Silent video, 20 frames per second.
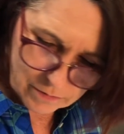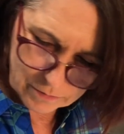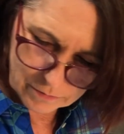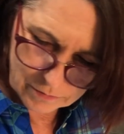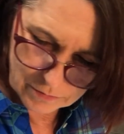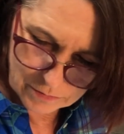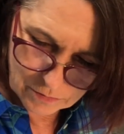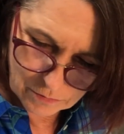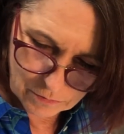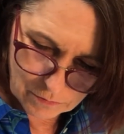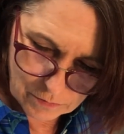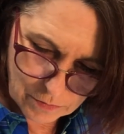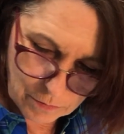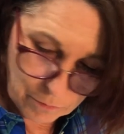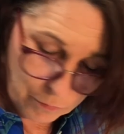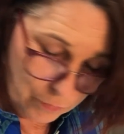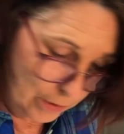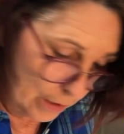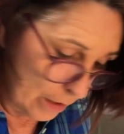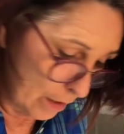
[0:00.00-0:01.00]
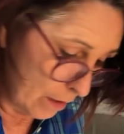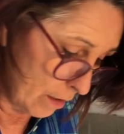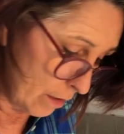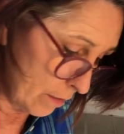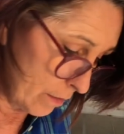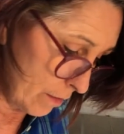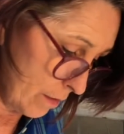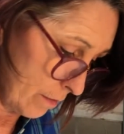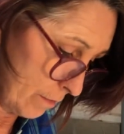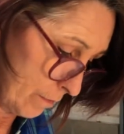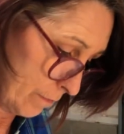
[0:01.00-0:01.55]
This is a really pretty color.